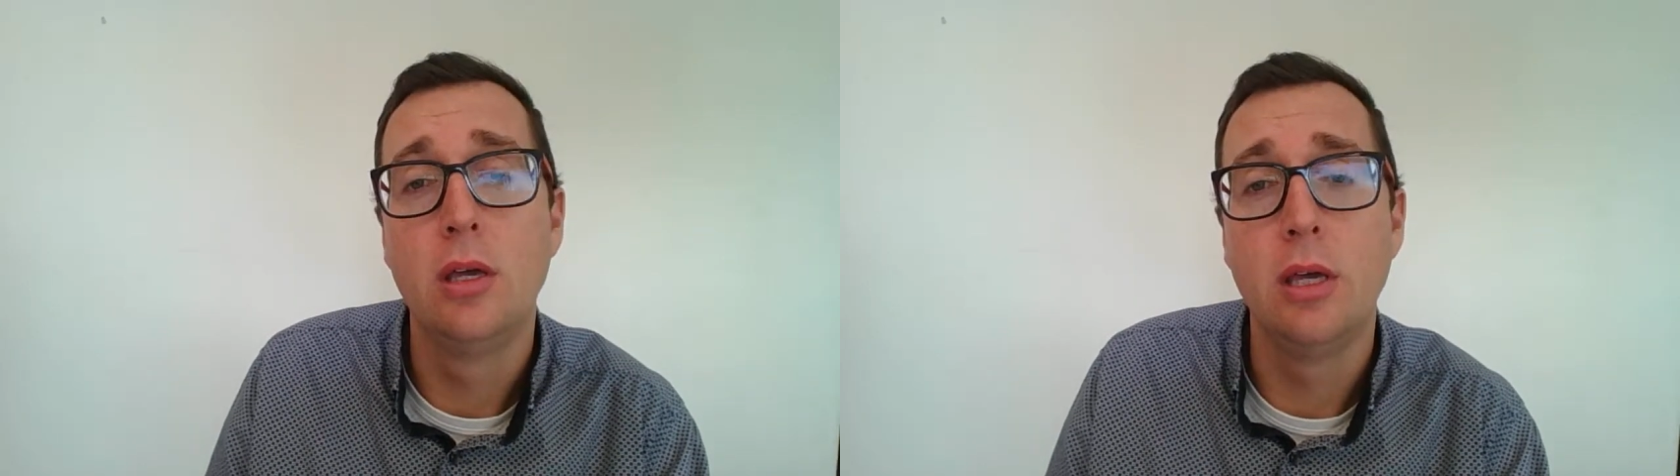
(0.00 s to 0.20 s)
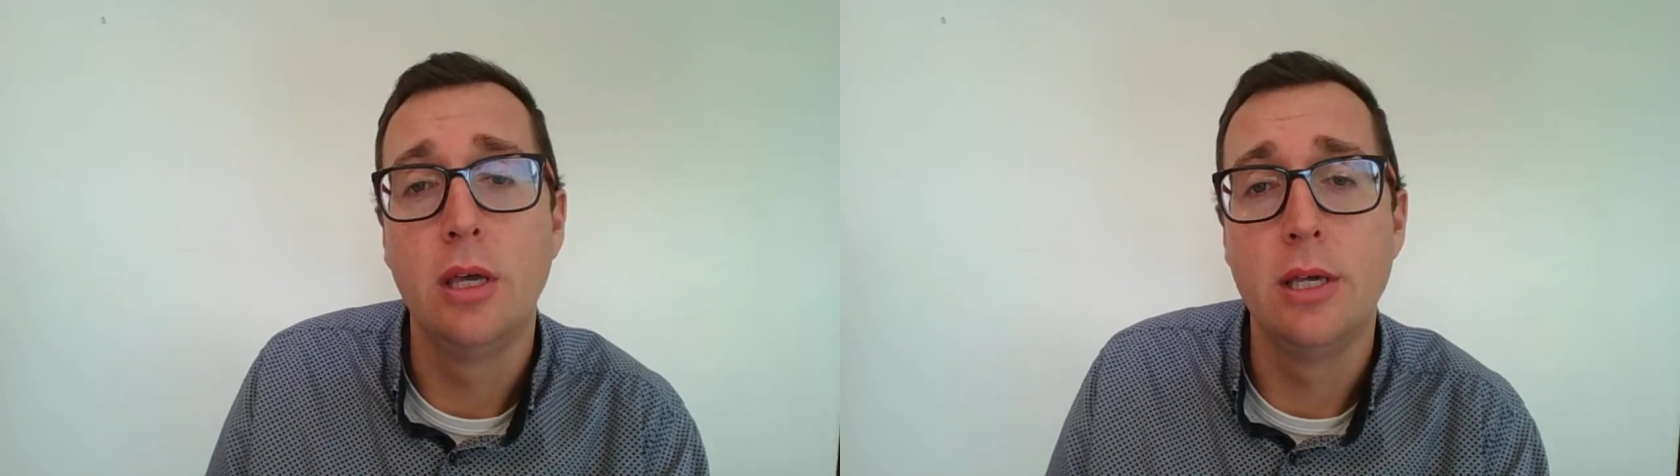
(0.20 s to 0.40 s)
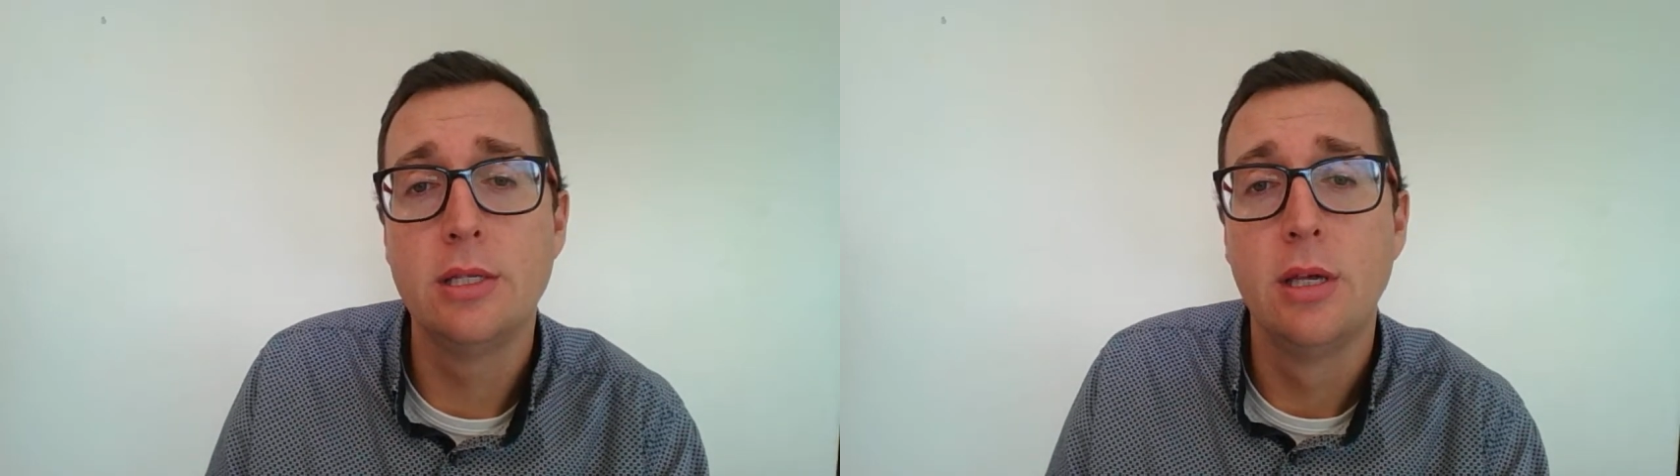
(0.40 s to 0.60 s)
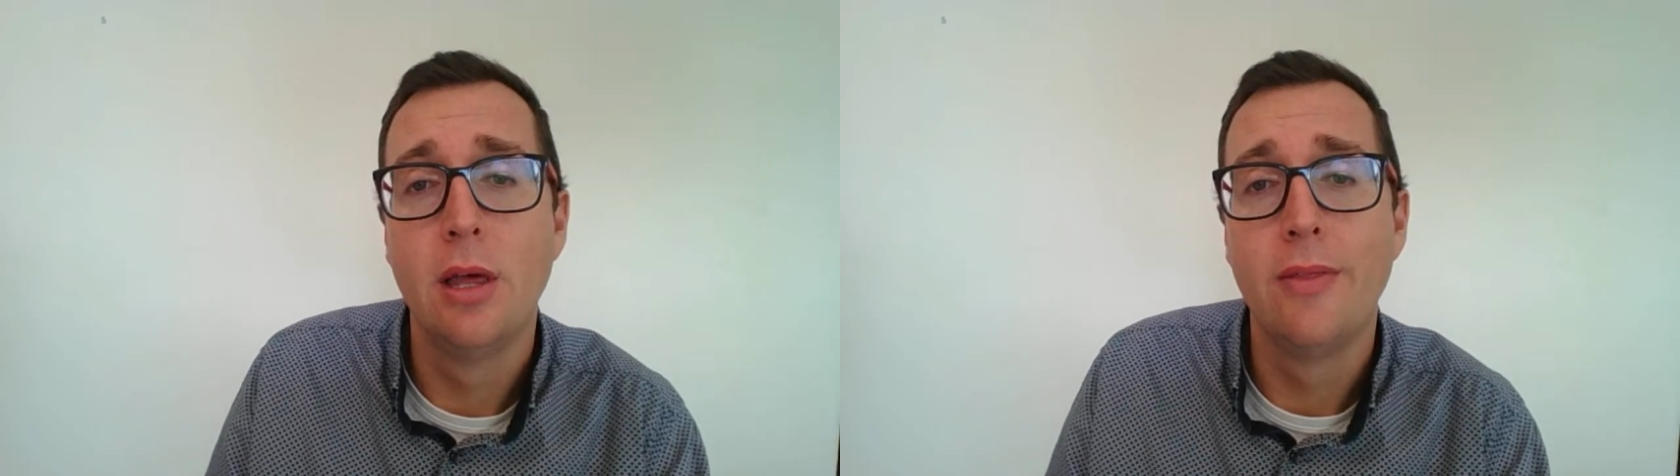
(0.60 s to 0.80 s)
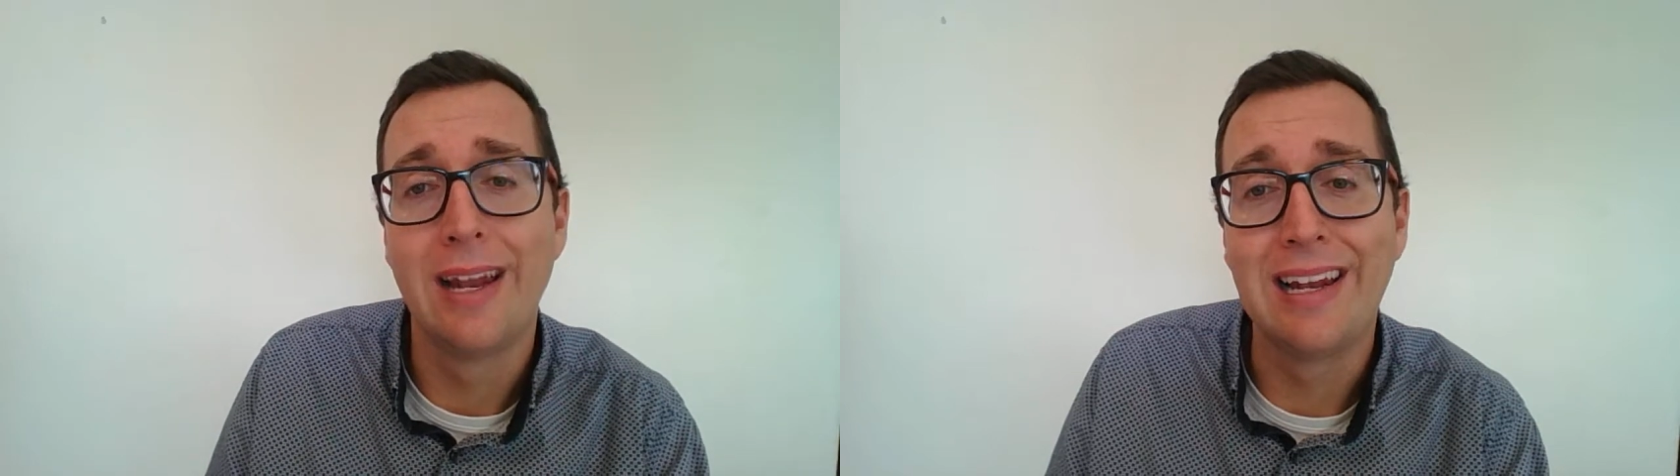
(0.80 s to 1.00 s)
is
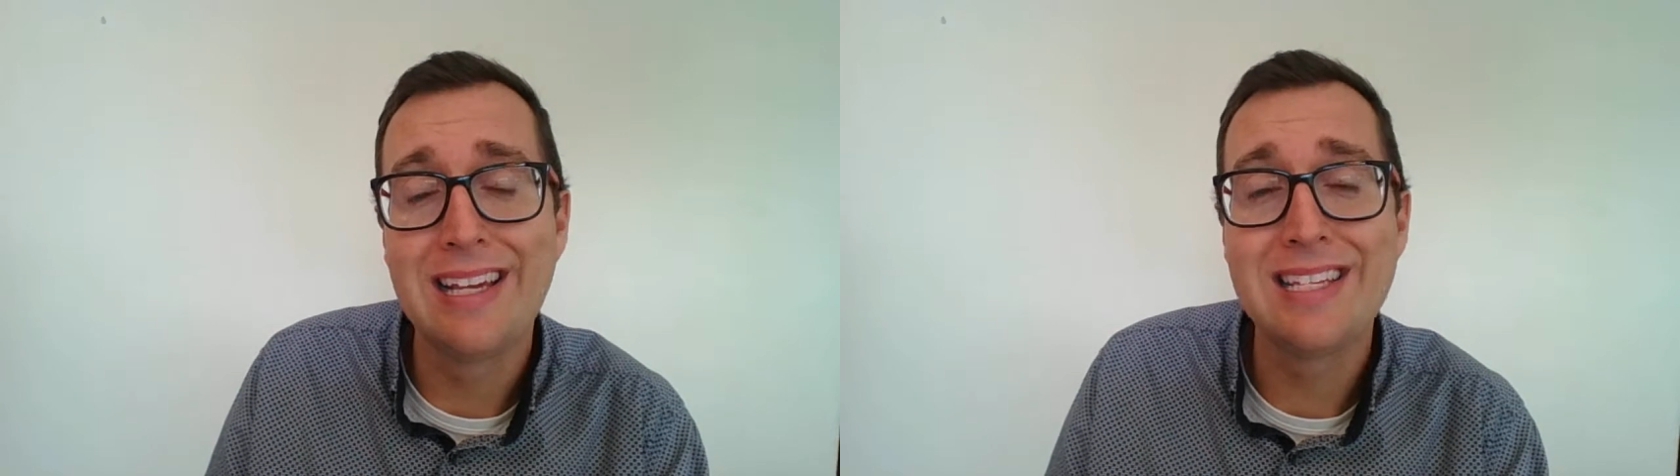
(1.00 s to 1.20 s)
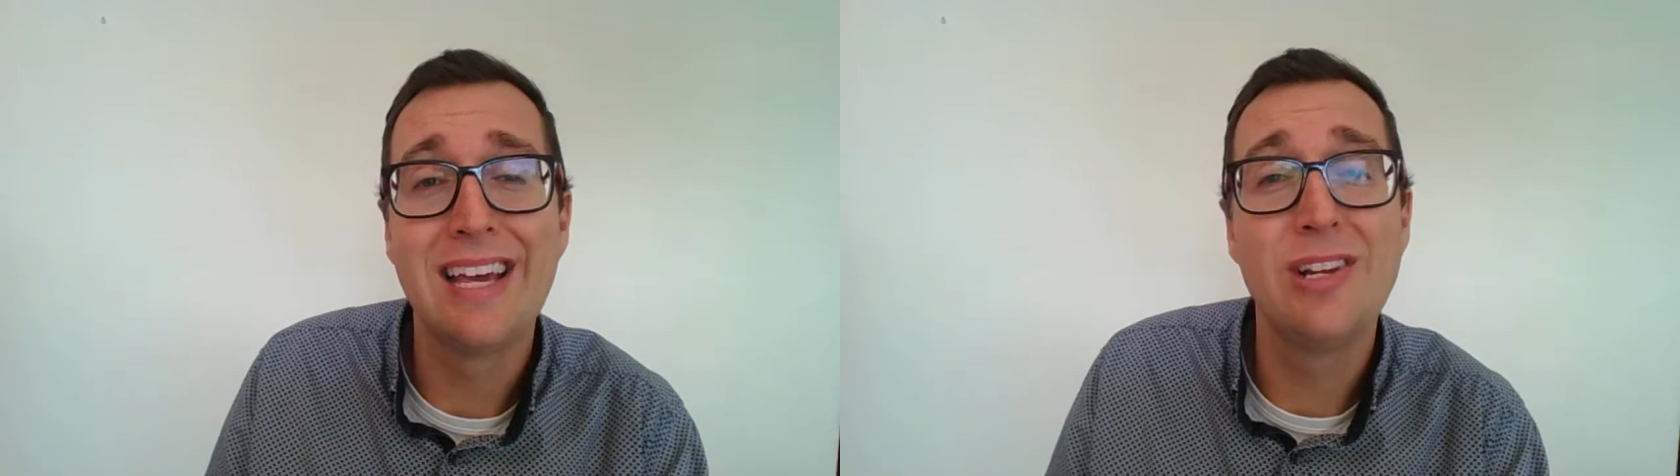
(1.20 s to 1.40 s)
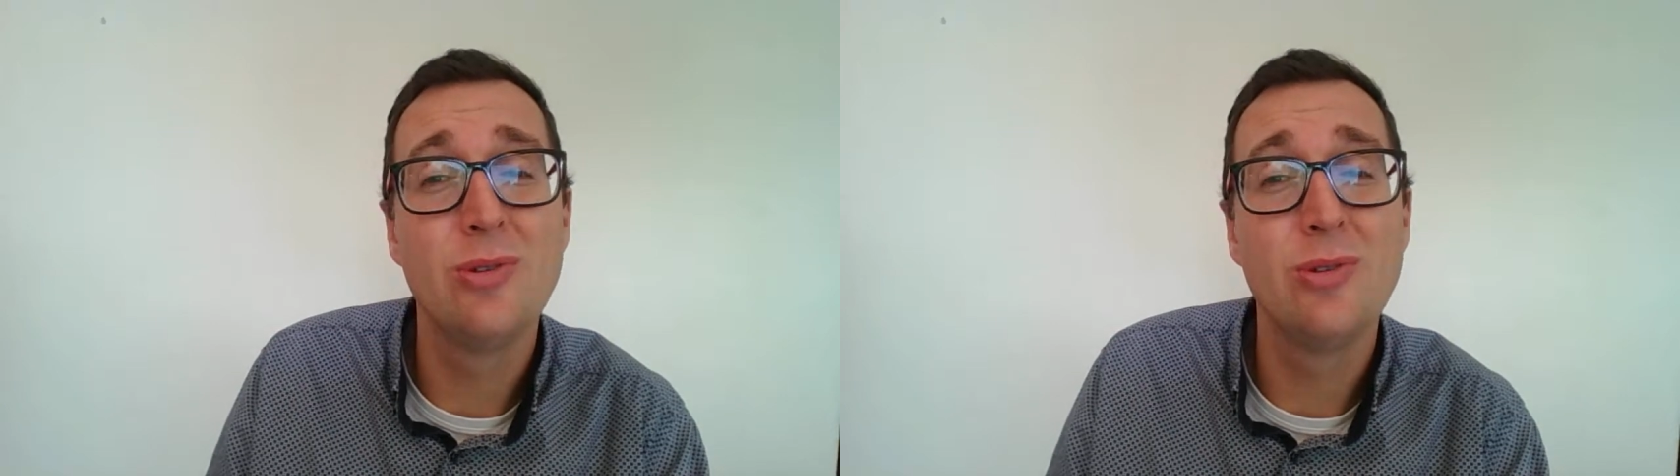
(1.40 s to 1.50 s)
that unless they do